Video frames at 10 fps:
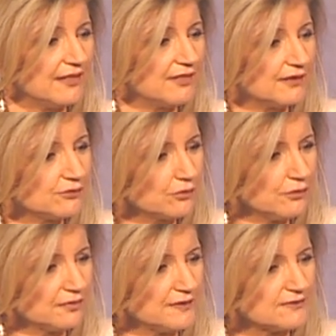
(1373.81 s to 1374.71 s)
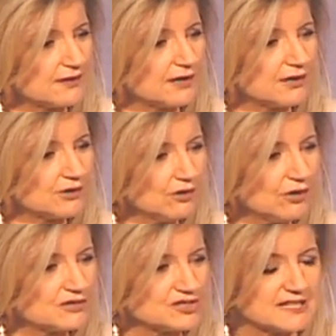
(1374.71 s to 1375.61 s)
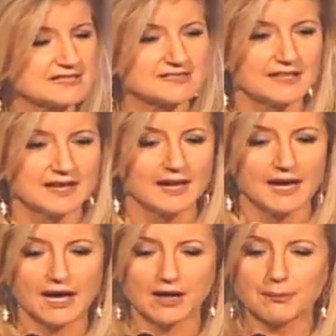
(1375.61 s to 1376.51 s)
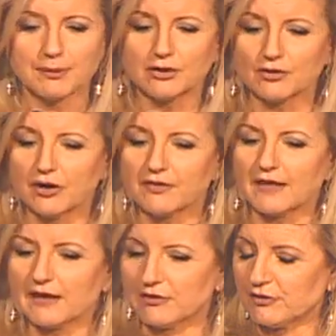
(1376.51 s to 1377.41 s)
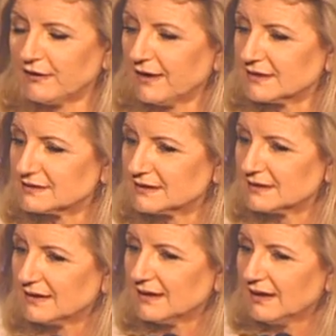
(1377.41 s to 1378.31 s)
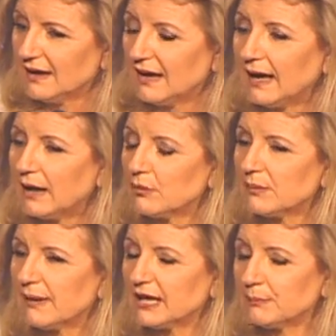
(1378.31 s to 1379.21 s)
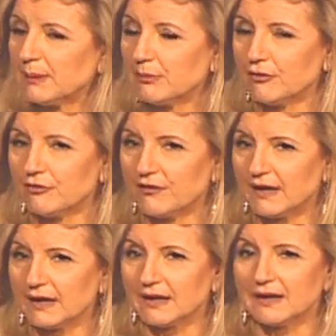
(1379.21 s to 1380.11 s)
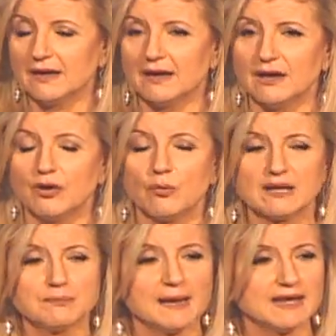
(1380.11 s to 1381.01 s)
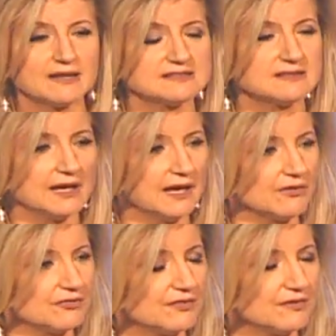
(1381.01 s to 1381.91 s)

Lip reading: The truth is that our eulogies are about all the other things. How we made people feel, what made us laugh,